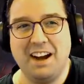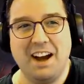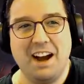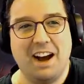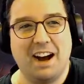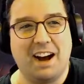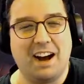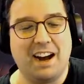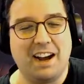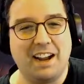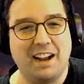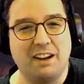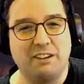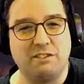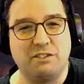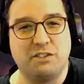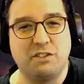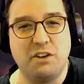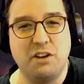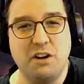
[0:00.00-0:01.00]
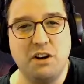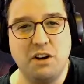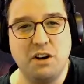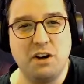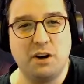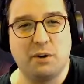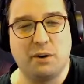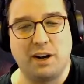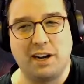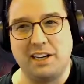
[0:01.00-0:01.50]
I have
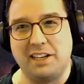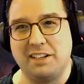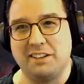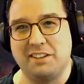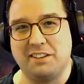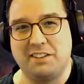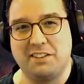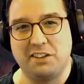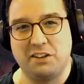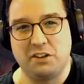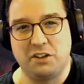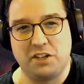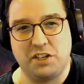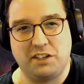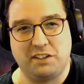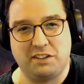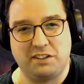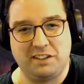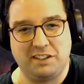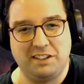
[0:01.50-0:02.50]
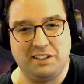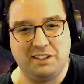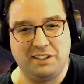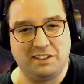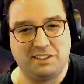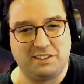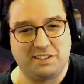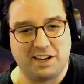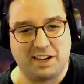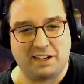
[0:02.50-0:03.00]
no idea the synergies in this
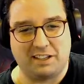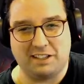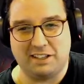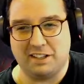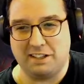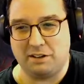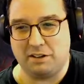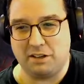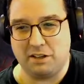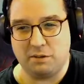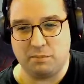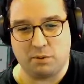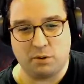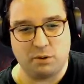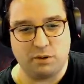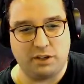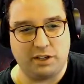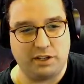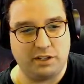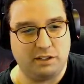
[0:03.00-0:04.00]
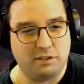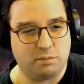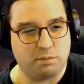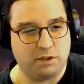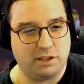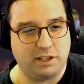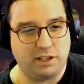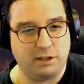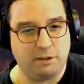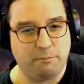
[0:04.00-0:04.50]
deck that the opponent is
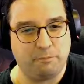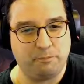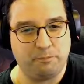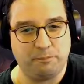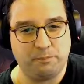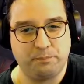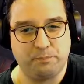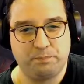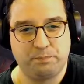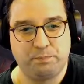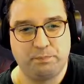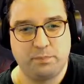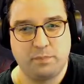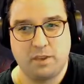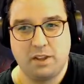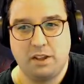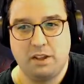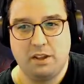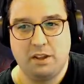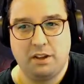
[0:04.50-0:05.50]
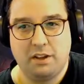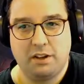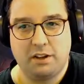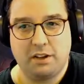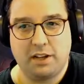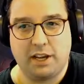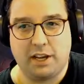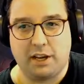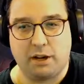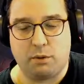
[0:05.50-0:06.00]
playing.
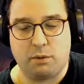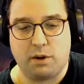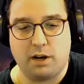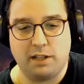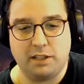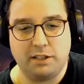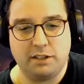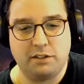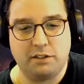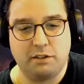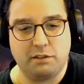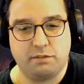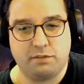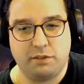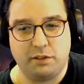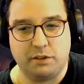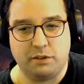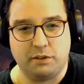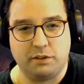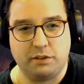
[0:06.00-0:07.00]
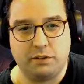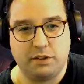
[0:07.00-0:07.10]
Okay, Huatley to the field.